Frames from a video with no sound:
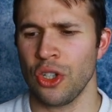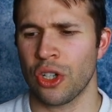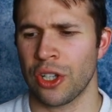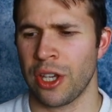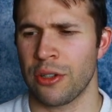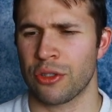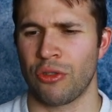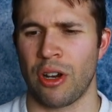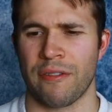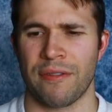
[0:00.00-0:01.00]
just look at
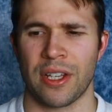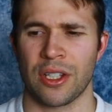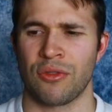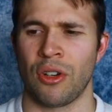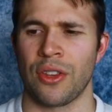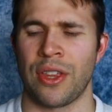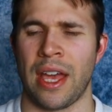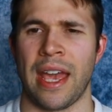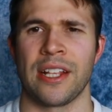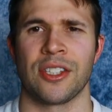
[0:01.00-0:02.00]
those growth figures
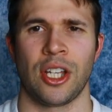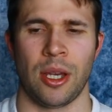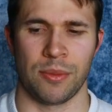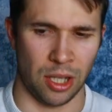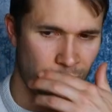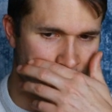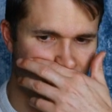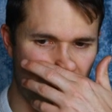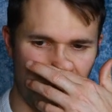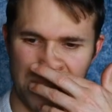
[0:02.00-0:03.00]
right there in terms
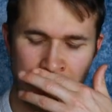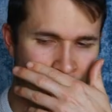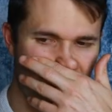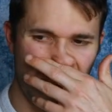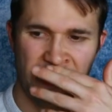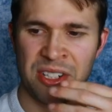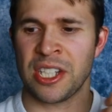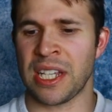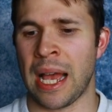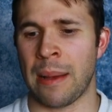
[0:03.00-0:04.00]
of membership,
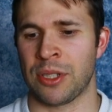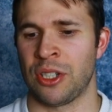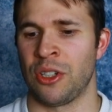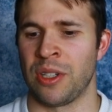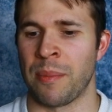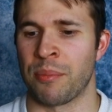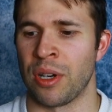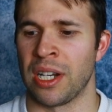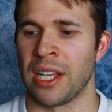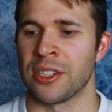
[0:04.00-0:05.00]
which is
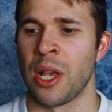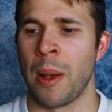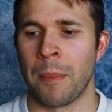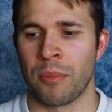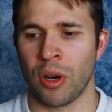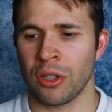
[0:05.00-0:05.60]
absolutely brilliant.